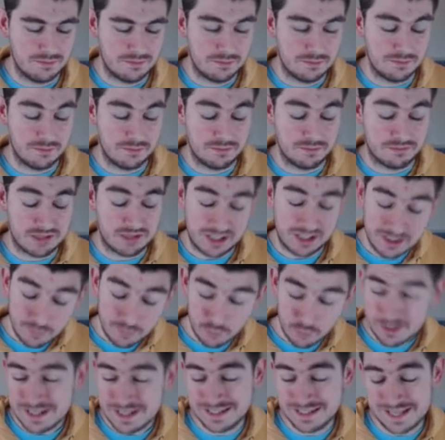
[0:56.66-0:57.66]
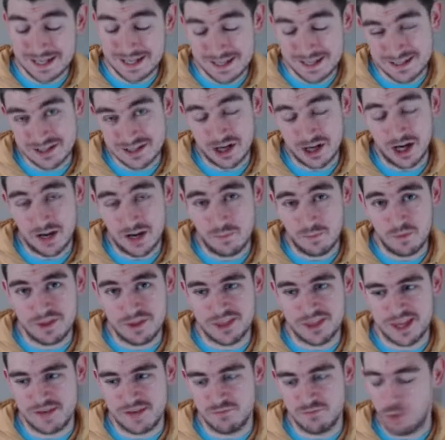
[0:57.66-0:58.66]
They didn't waste any time with
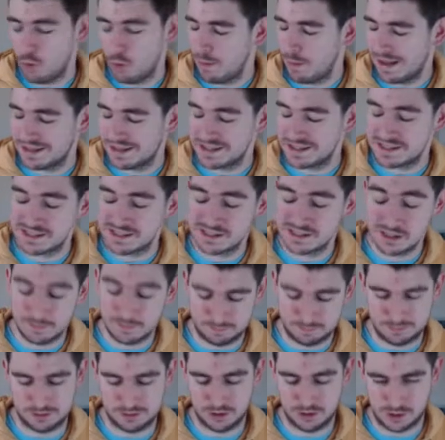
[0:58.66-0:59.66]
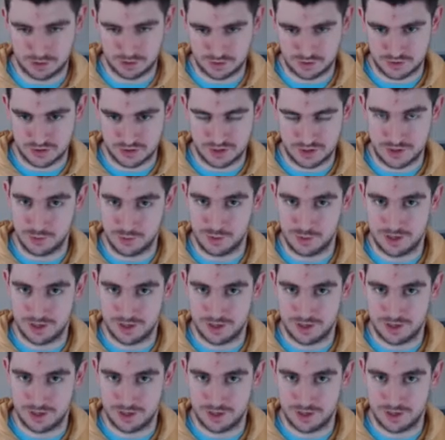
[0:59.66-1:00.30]
a romance subplot, though.